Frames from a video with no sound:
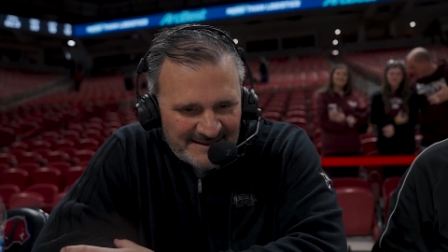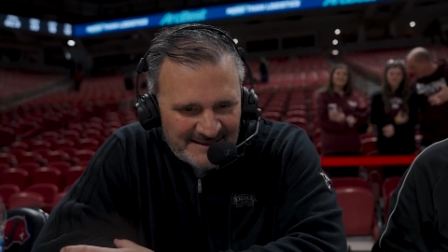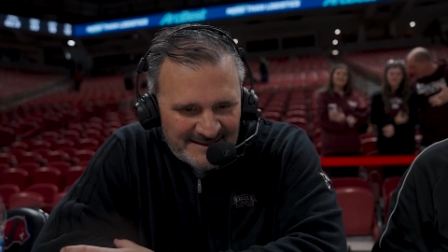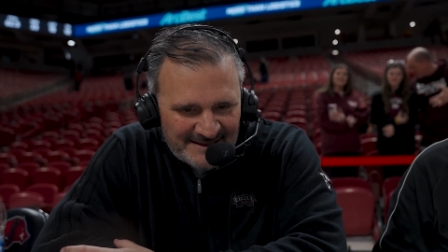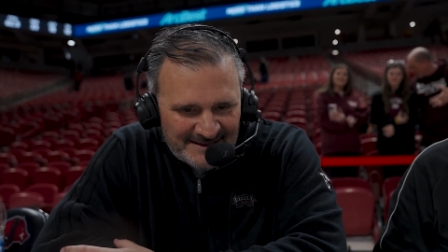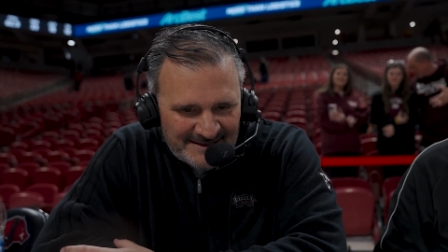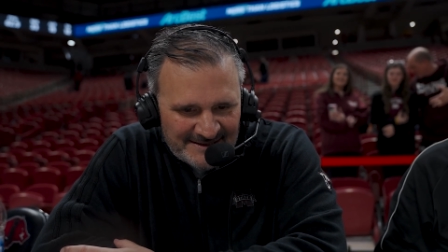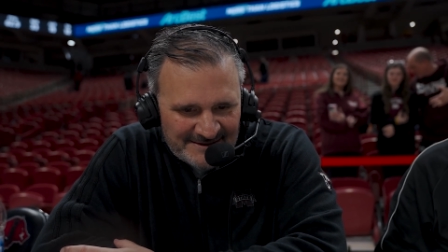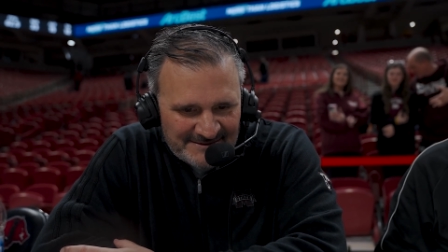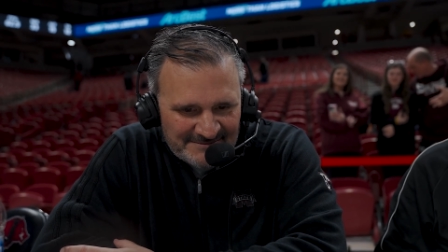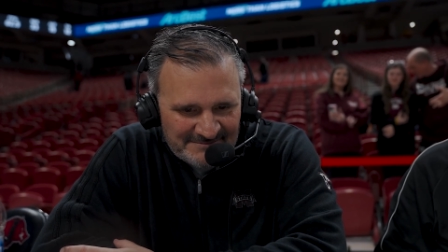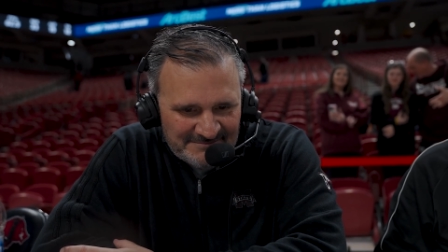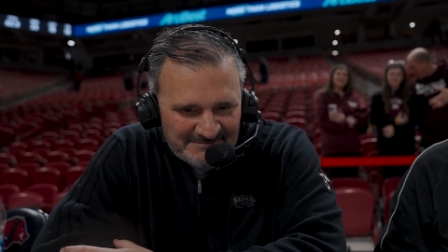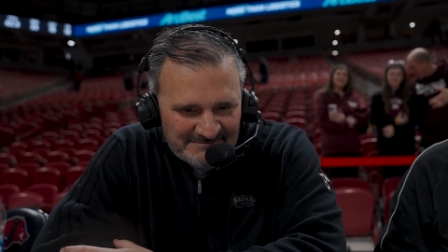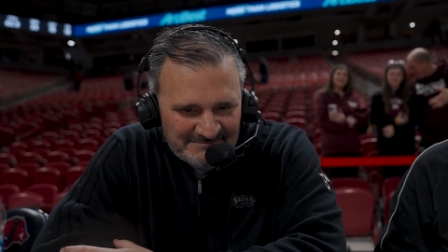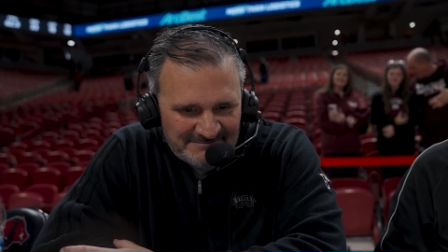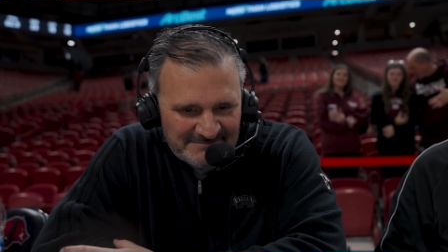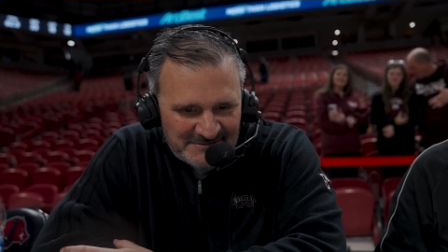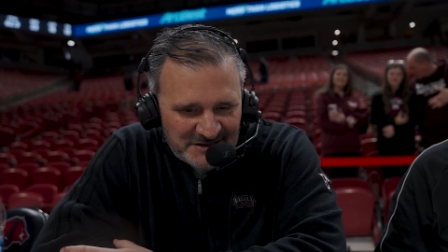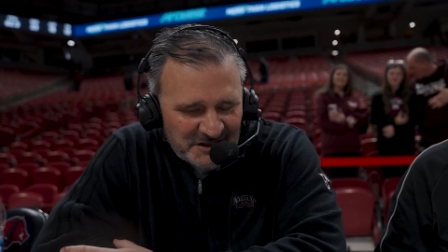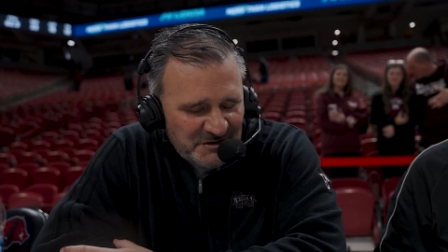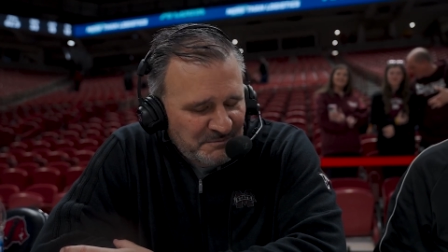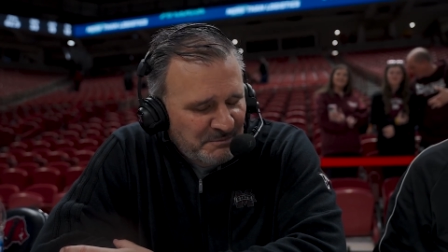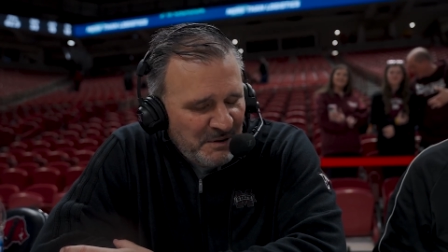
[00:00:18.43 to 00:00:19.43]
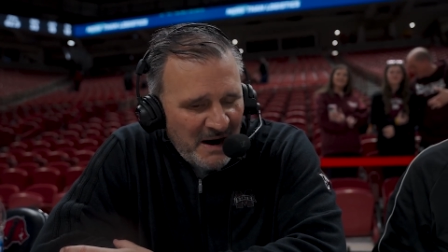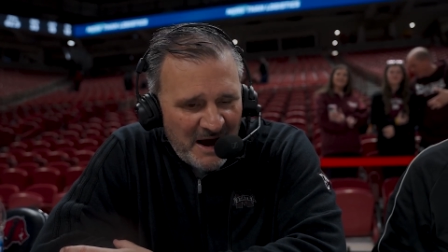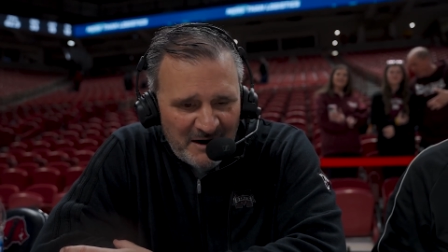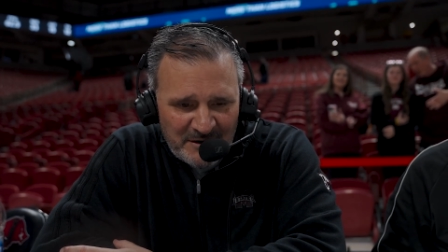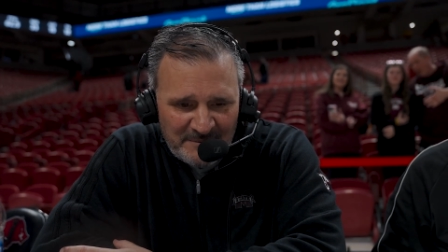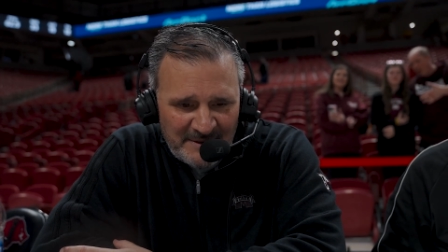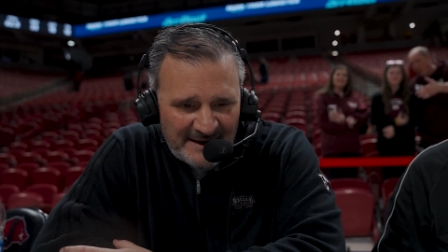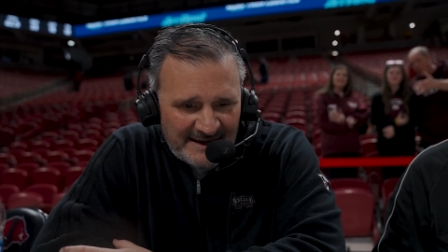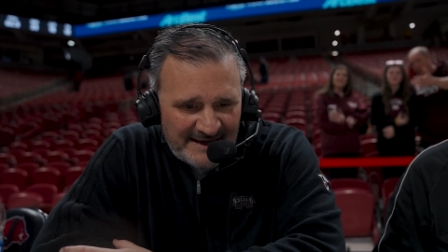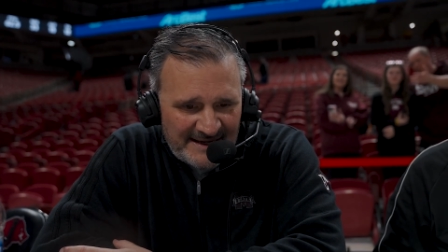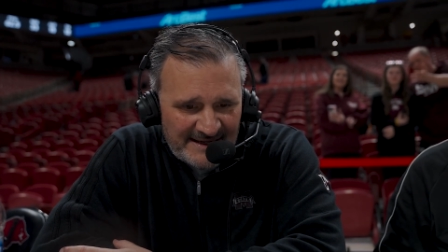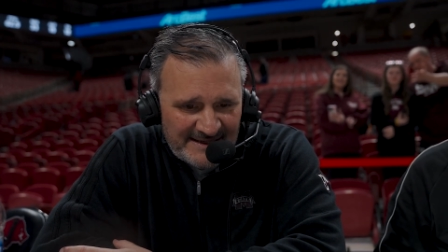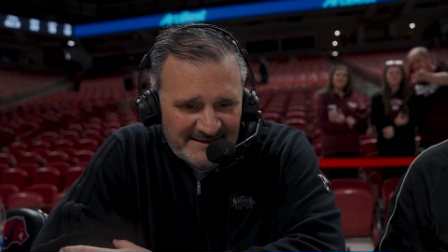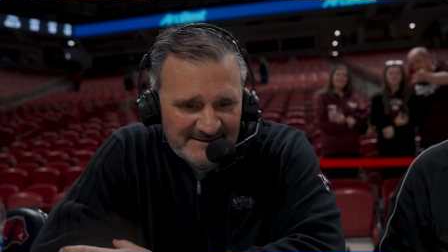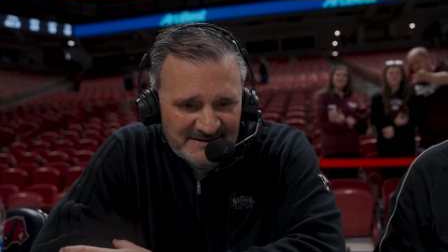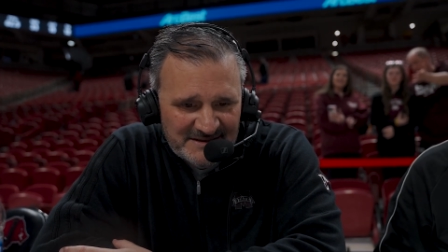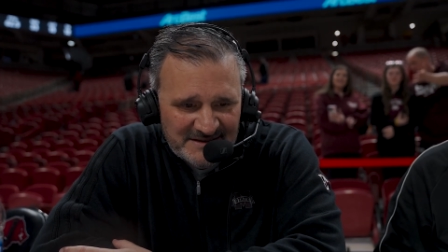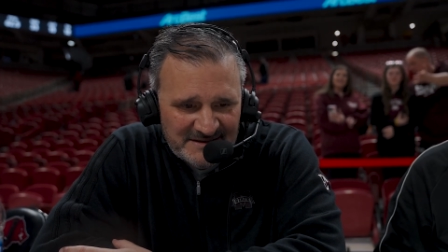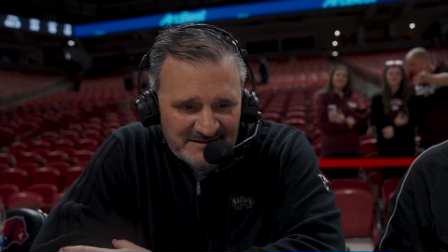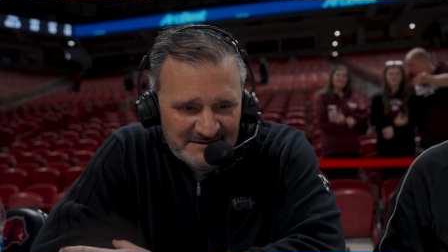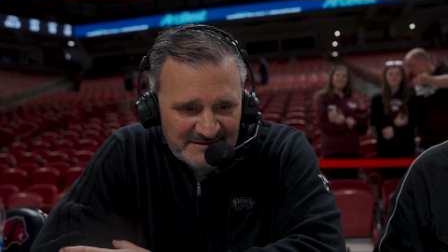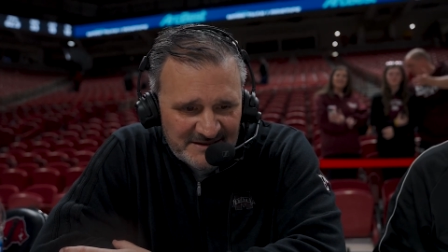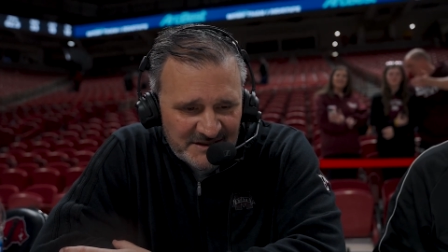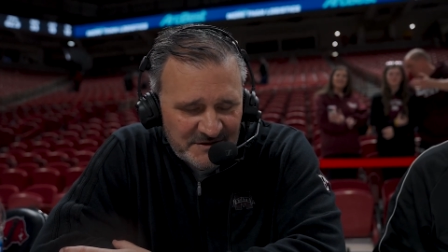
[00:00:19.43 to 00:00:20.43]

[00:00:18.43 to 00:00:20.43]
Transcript: um, just proud of my kids.